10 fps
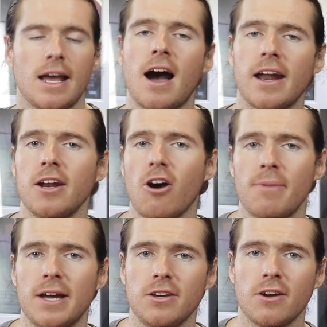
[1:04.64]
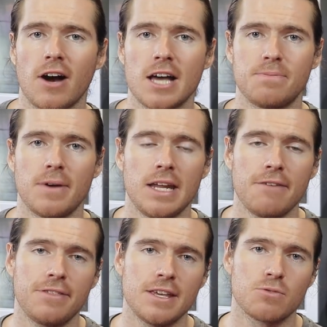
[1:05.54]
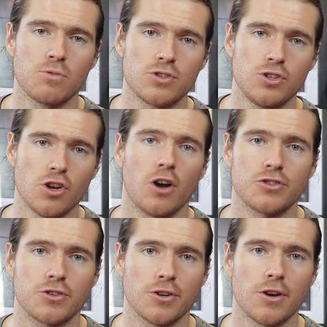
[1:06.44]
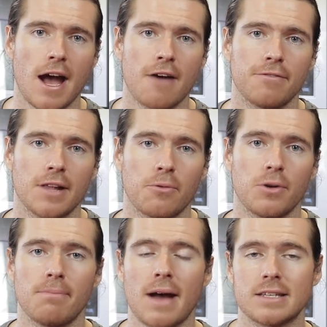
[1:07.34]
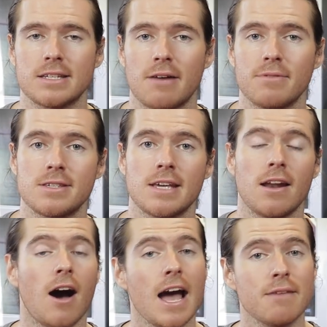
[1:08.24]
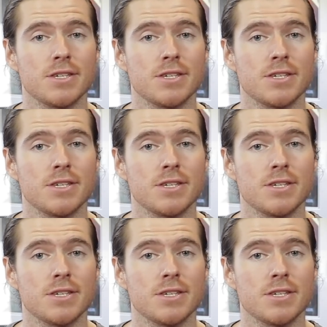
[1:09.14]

Now, I don't know about you guys, but if this was not true, Affleck would have backed it up and said, "I am